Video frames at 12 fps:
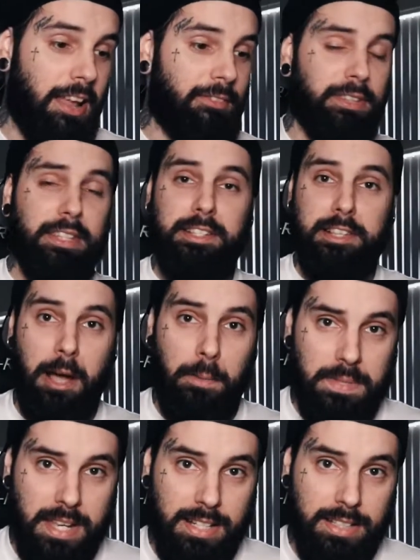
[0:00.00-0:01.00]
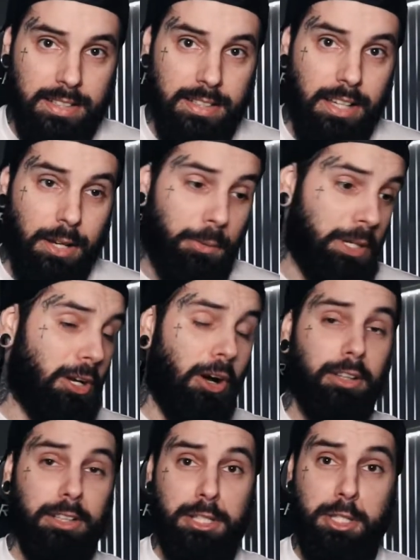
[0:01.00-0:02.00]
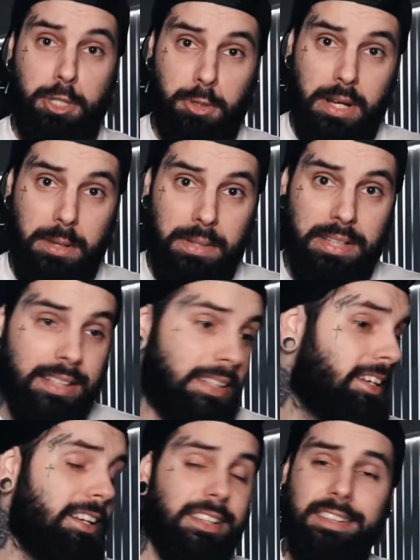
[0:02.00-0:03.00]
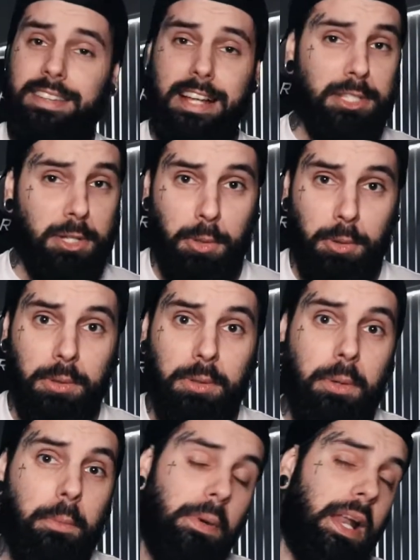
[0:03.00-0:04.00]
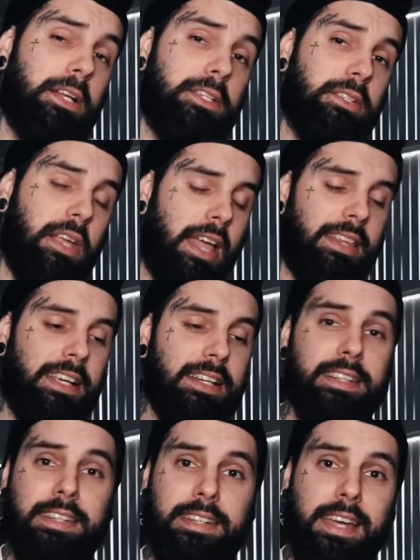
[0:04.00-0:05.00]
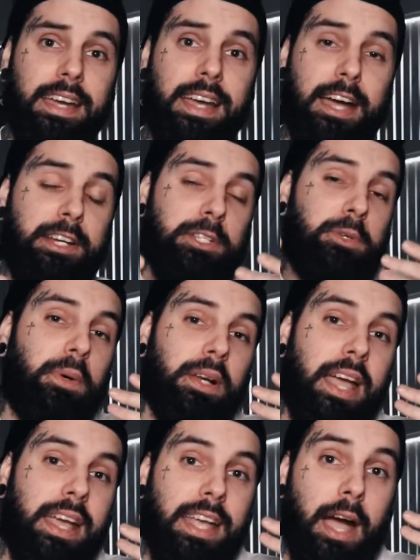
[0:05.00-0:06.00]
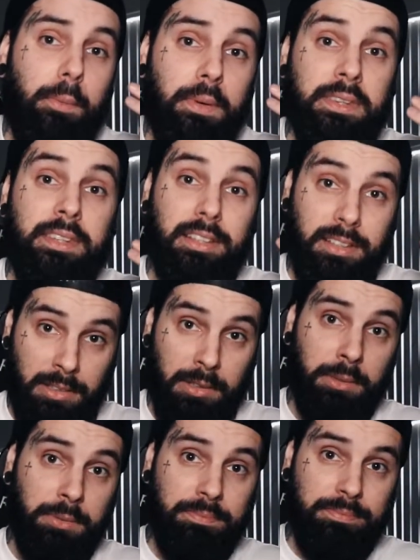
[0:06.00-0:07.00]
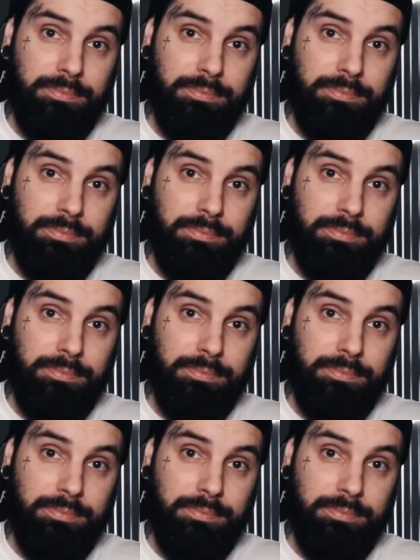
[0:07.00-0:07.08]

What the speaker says: Everything's updated. We call it streaming. That's cool. But at the end of the day, I just want to hang out with you.